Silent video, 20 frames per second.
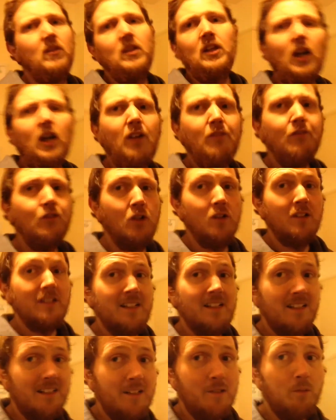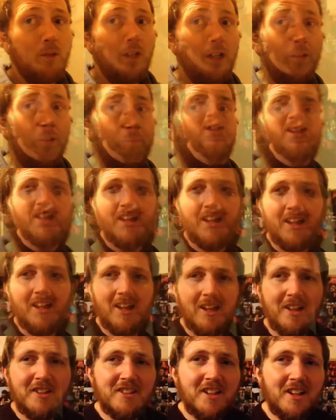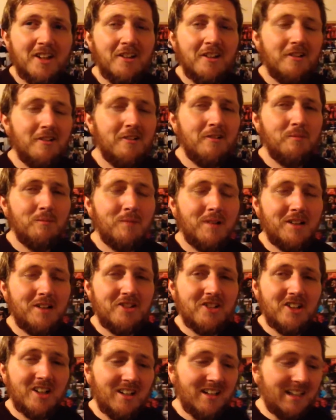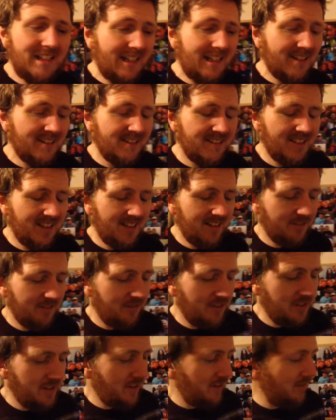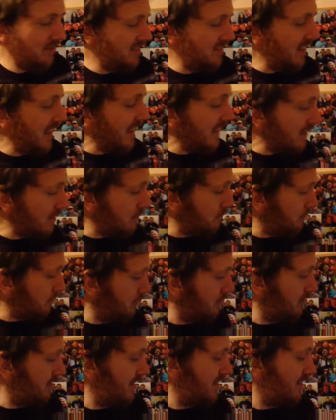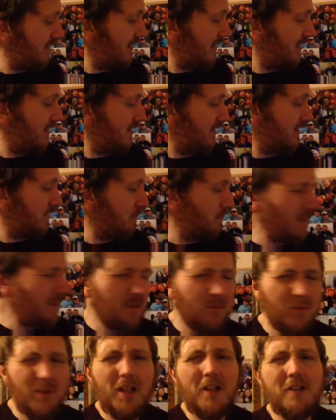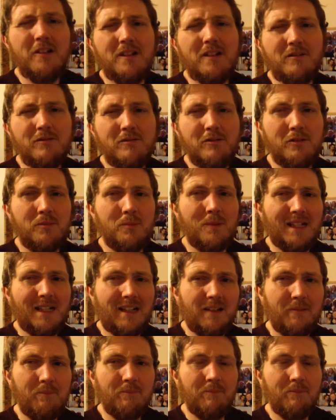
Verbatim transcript: I'll vlog in a little while. So my Charli XCX video is exported and has been uploading for a bit.